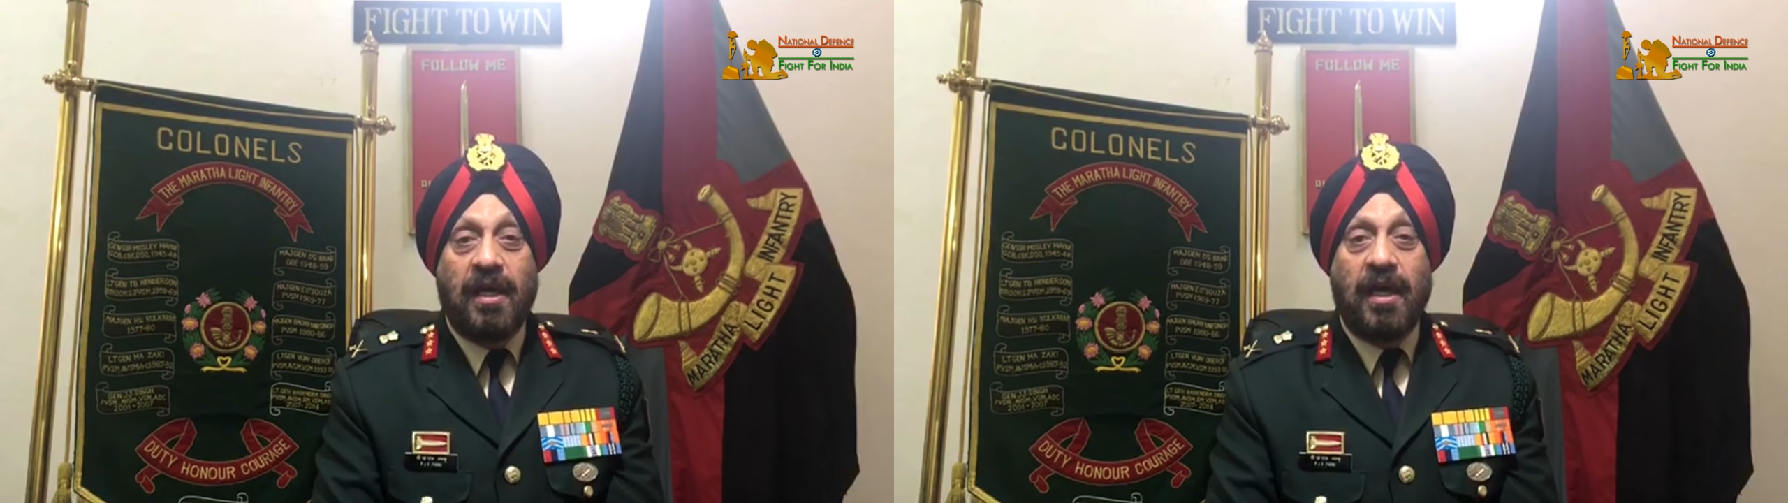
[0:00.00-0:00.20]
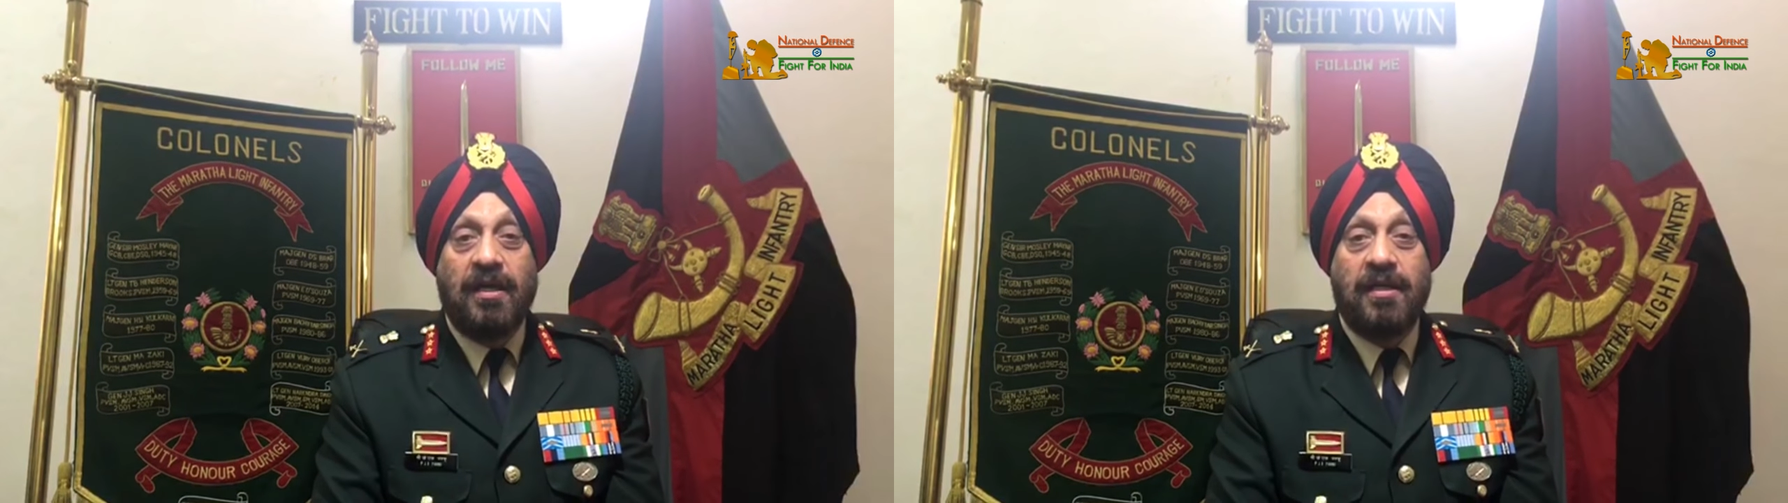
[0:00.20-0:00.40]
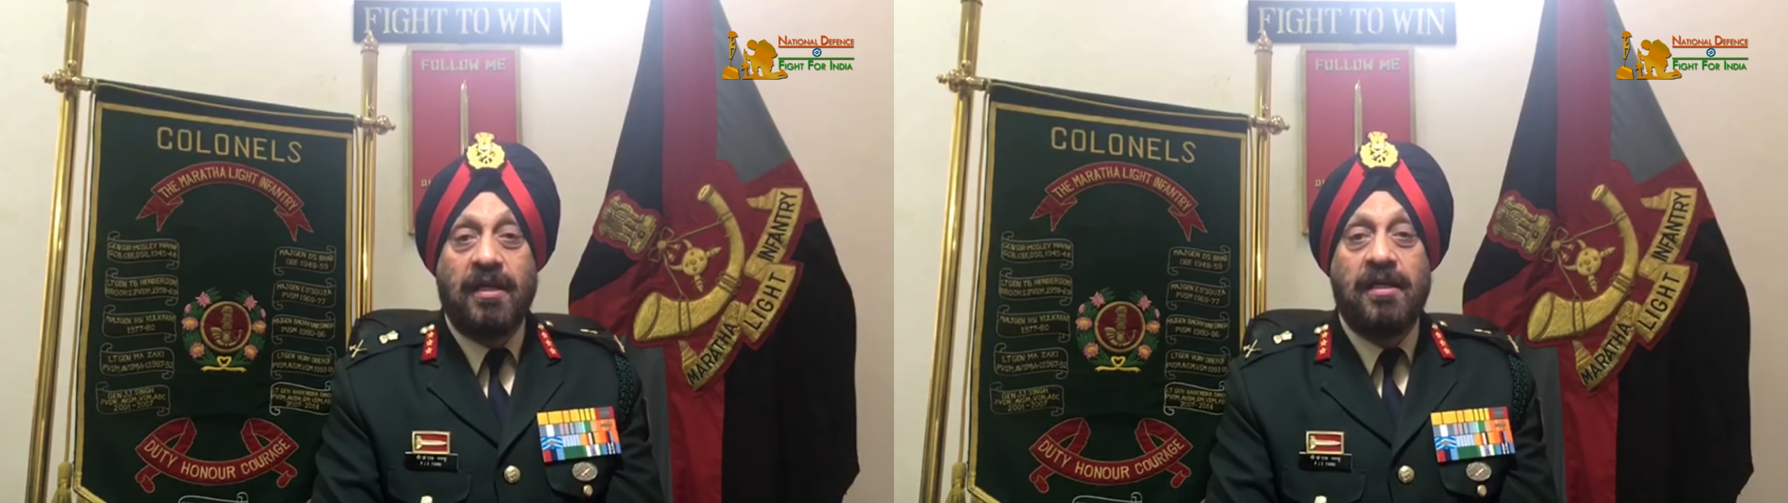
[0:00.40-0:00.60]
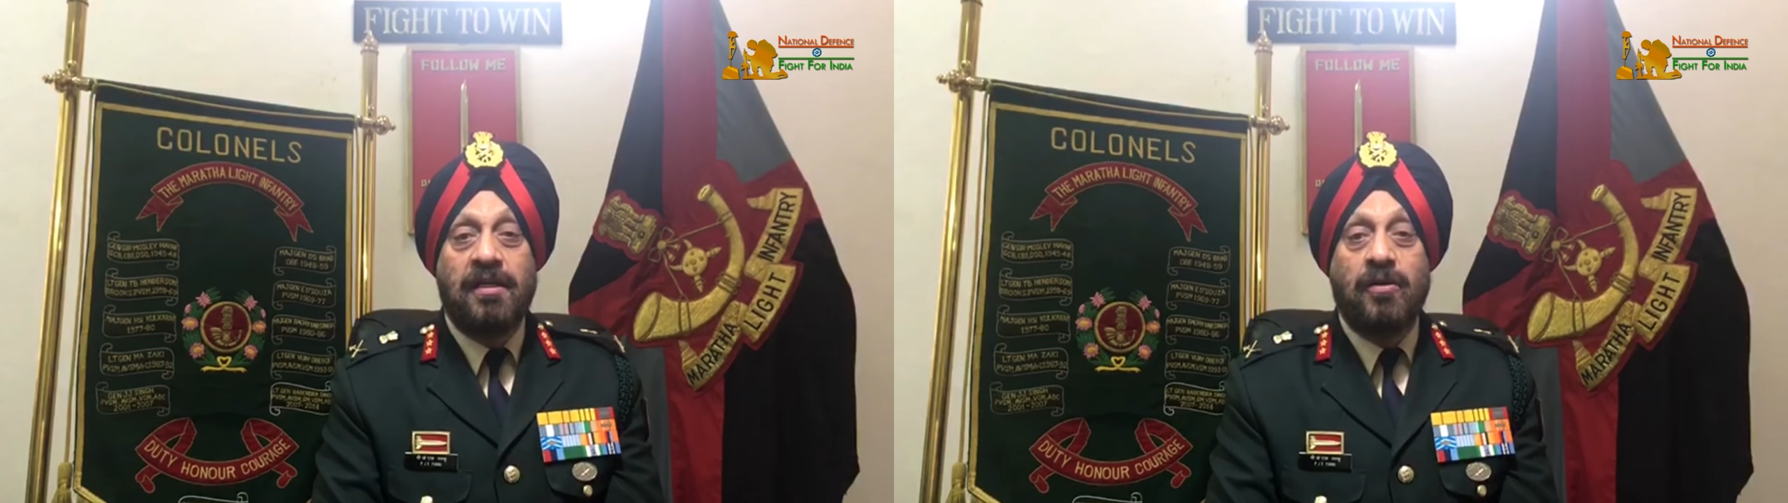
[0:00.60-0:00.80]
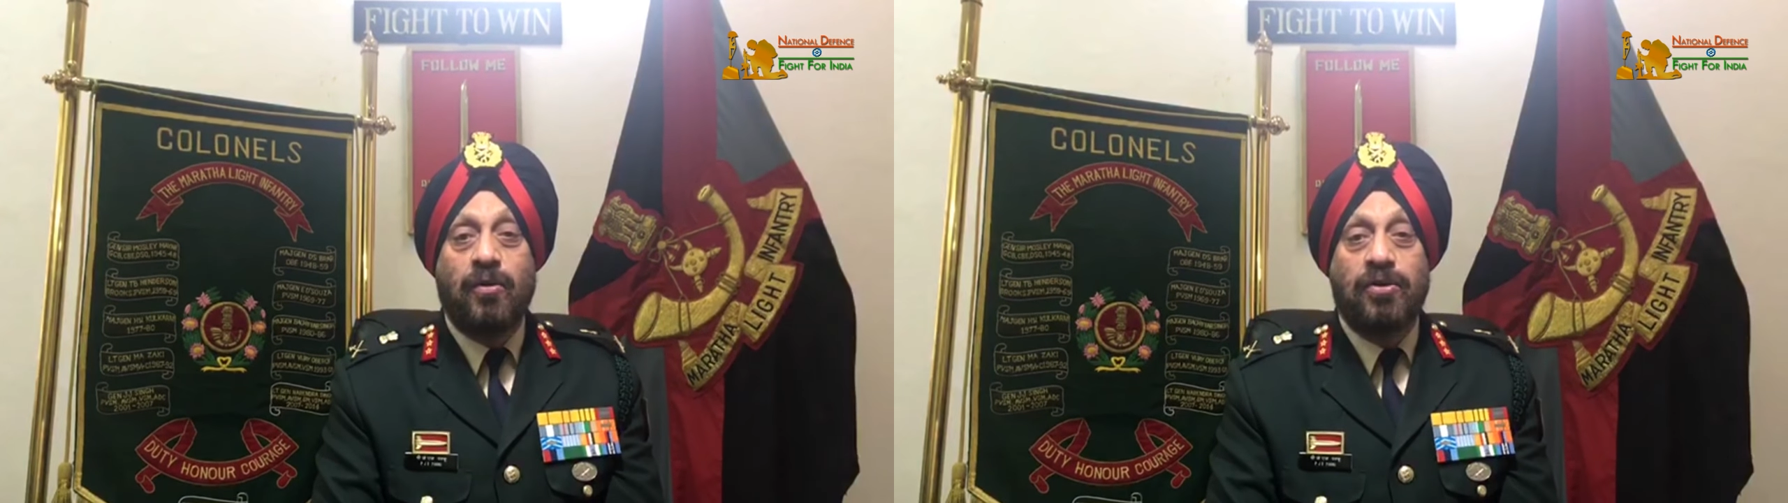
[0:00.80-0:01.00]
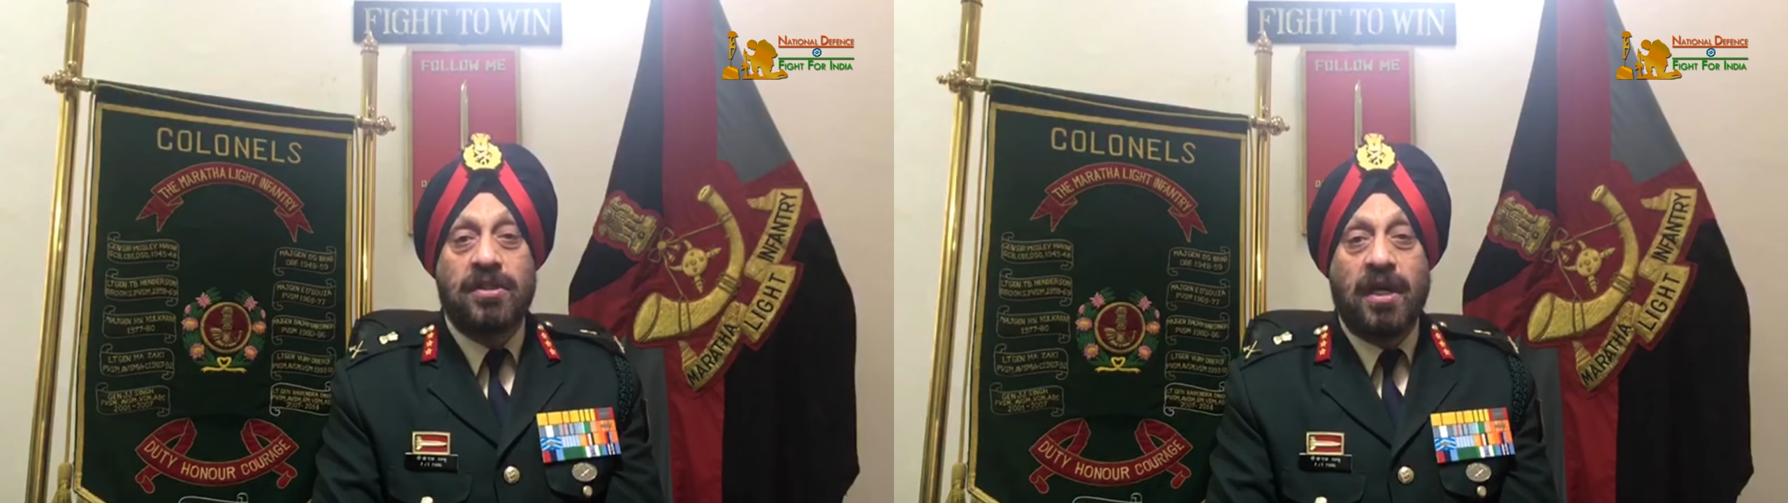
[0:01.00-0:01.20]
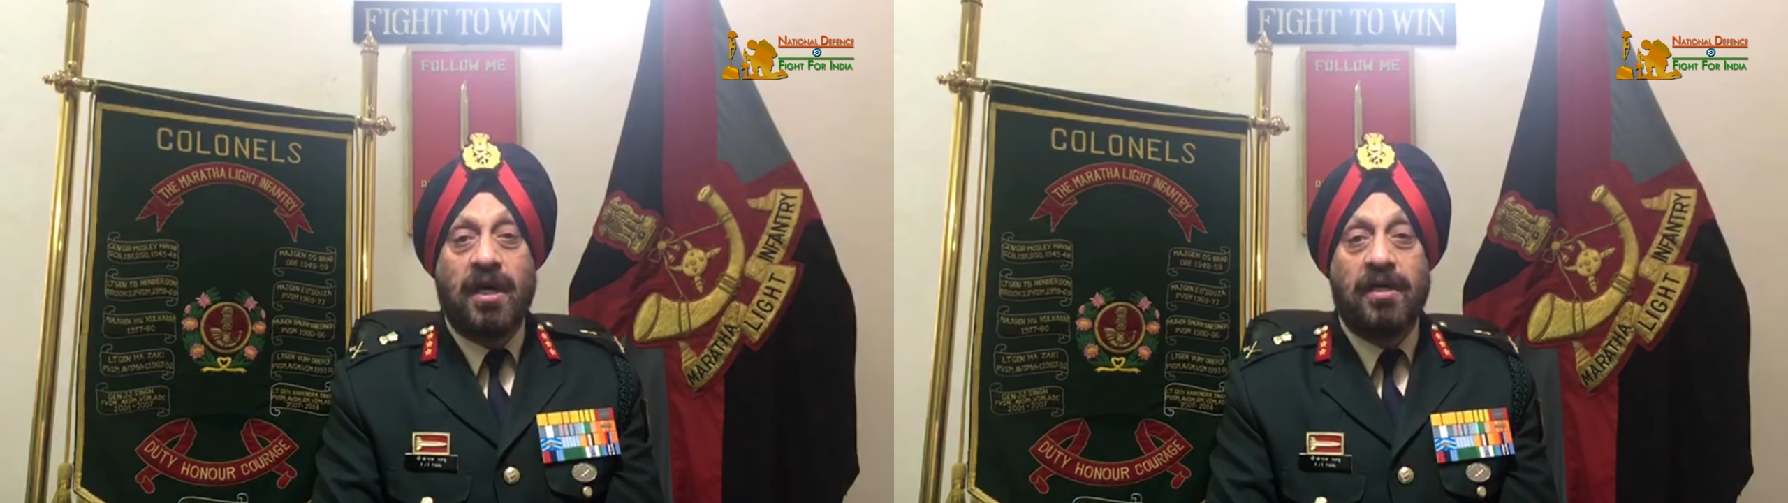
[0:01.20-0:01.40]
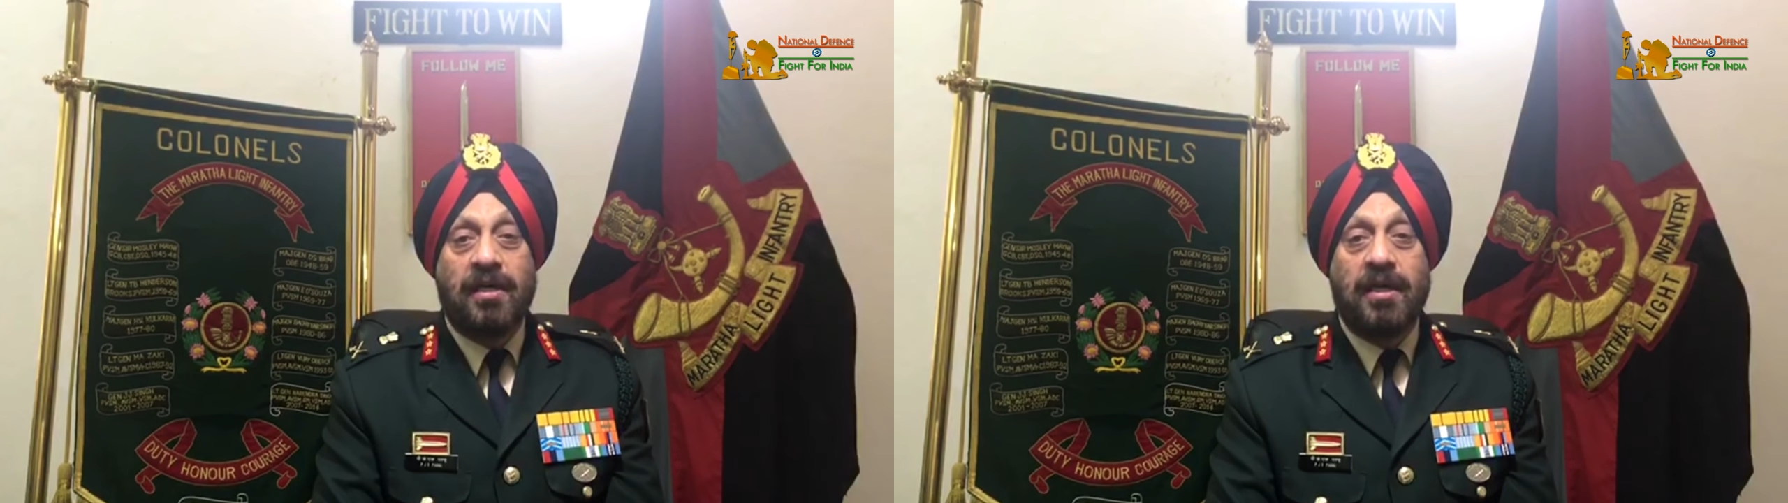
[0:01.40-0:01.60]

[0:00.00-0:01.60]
and the Indian Coast Guard